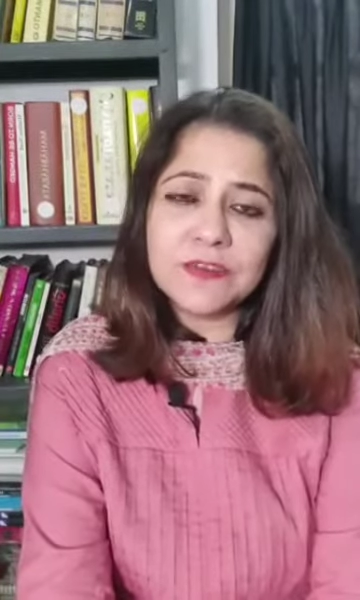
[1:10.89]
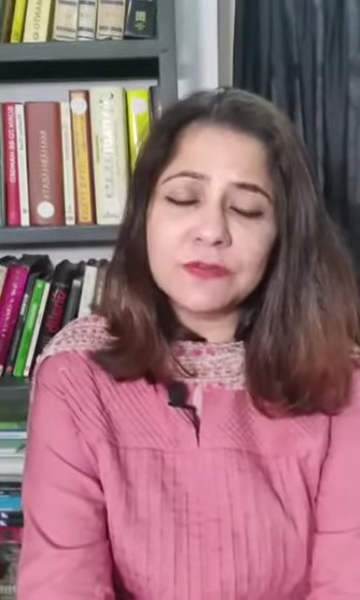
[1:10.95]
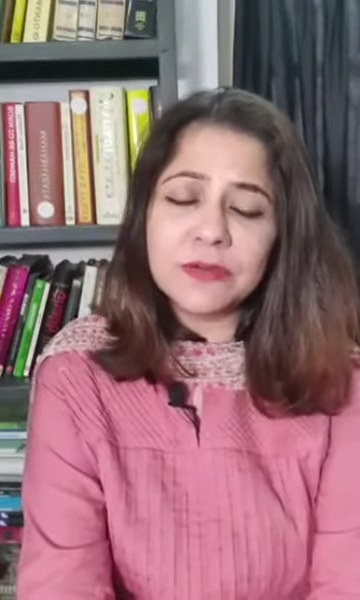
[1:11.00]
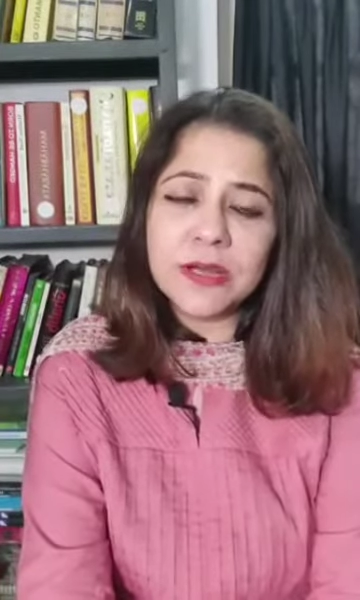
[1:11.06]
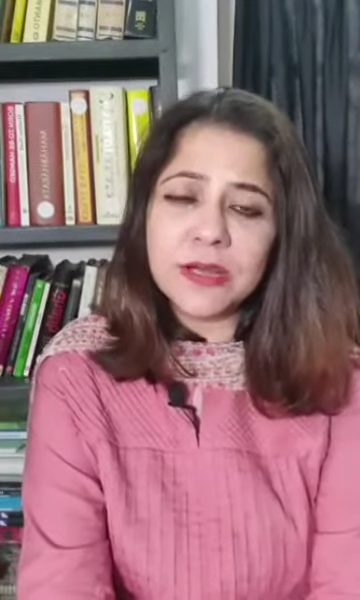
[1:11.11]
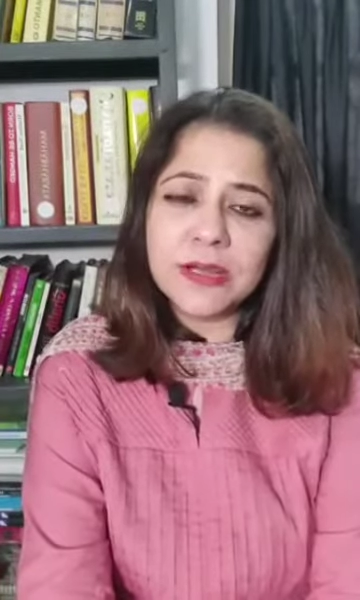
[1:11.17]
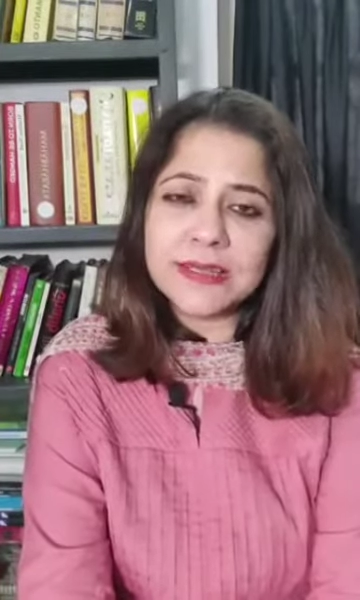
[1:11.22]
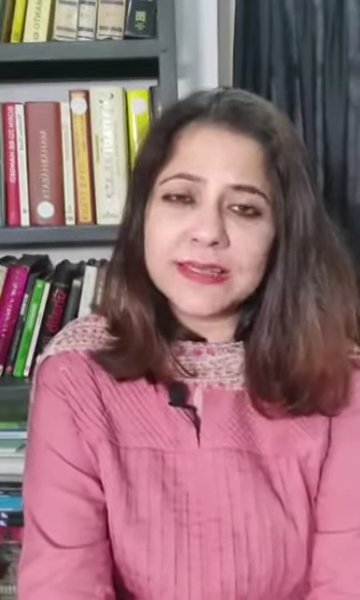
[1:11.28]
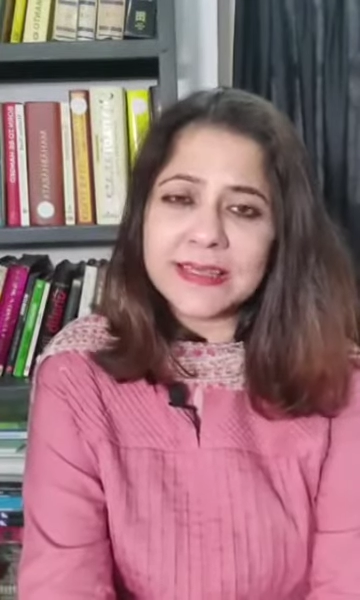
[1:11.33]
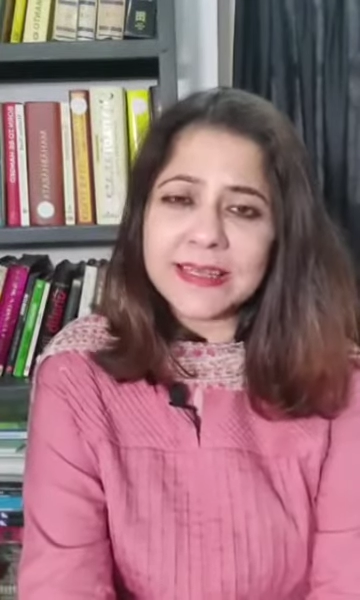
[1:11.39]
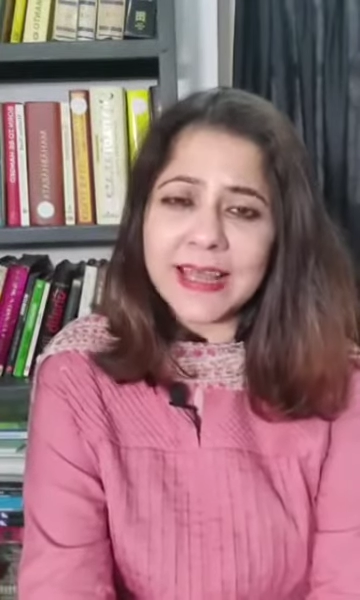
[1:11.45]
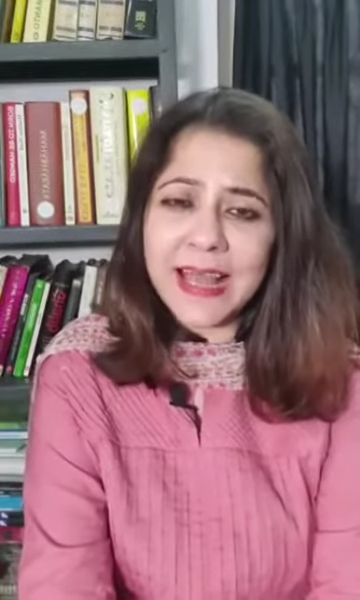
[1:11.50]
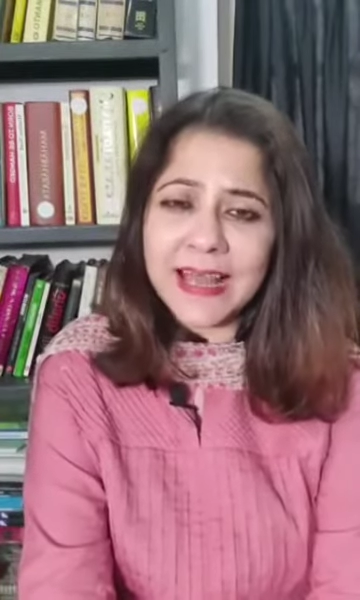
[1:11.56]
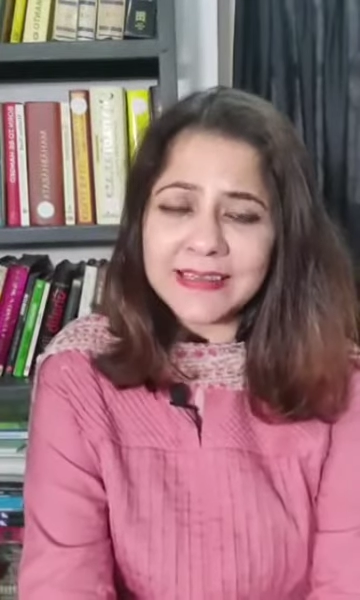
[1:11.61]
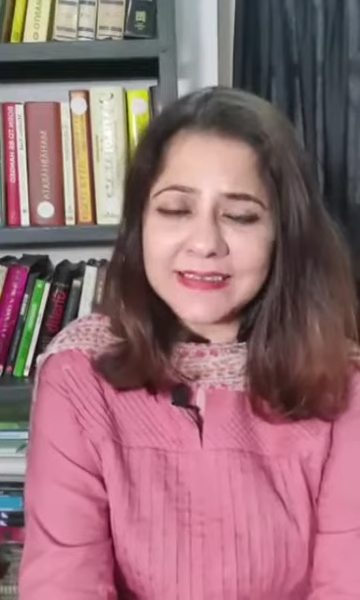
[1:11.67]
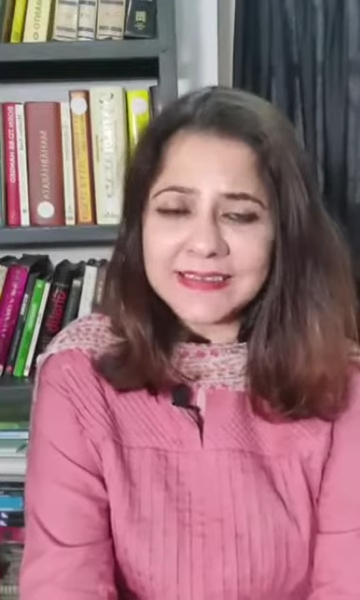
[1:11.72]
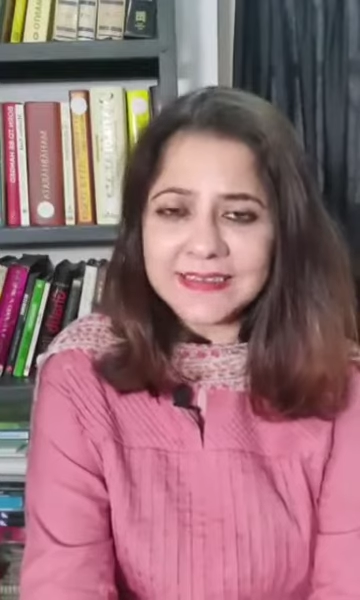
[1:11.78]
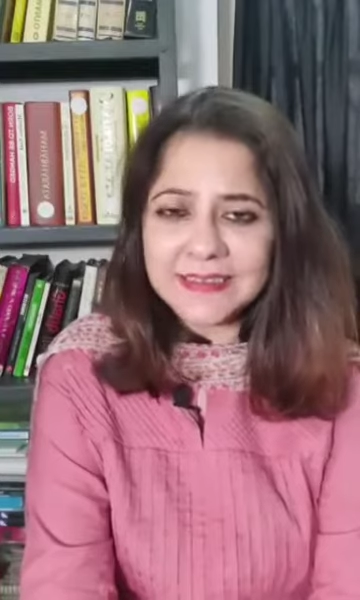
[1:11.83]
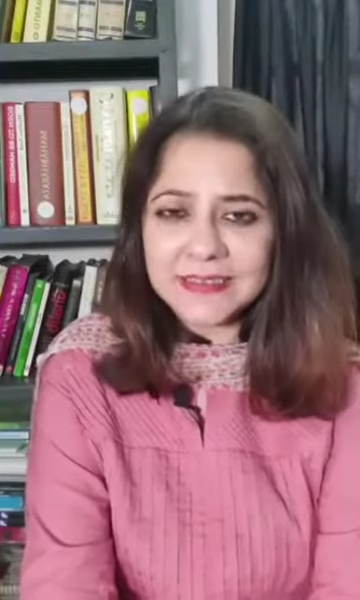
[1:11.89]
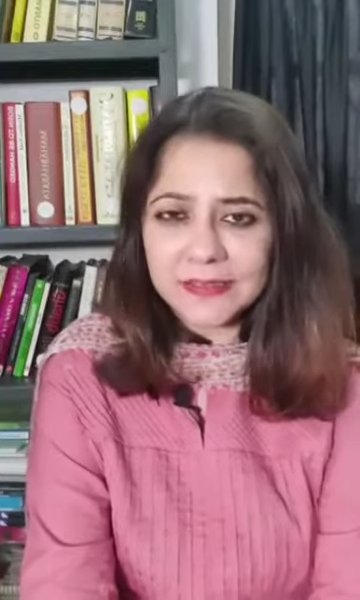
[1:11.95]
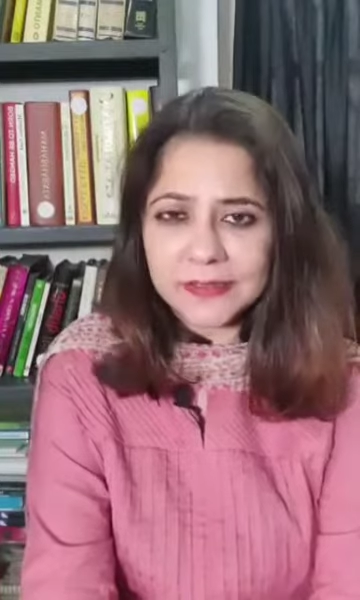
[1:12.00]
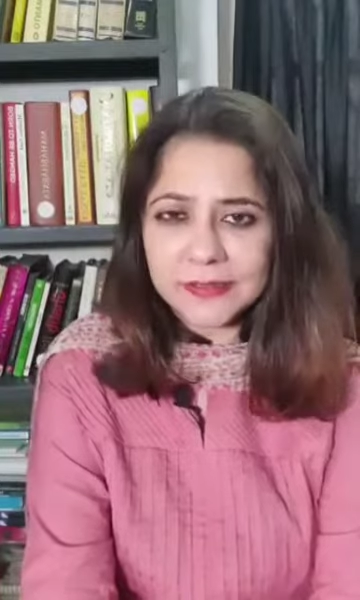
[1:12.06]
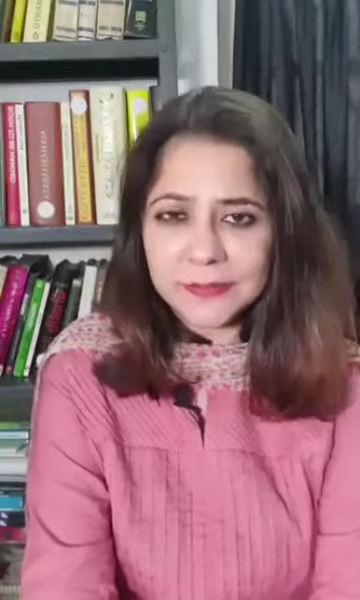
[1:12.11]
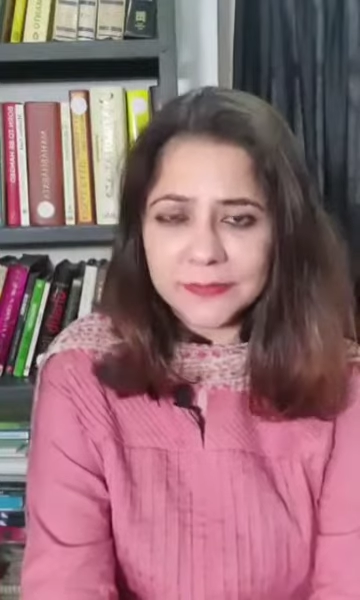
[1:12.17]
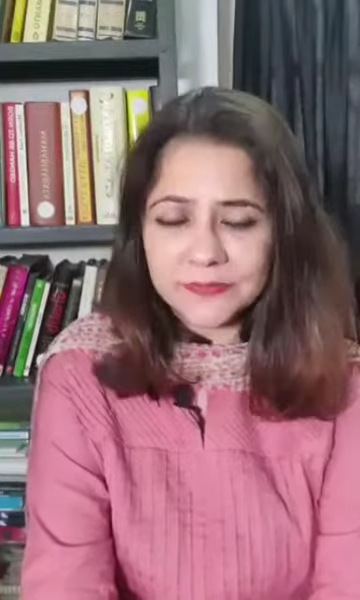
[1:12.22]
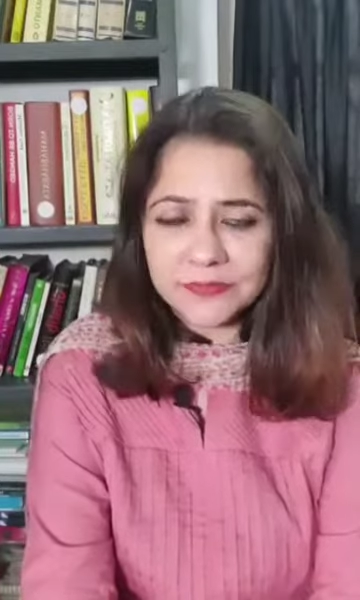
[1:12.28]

were cancelled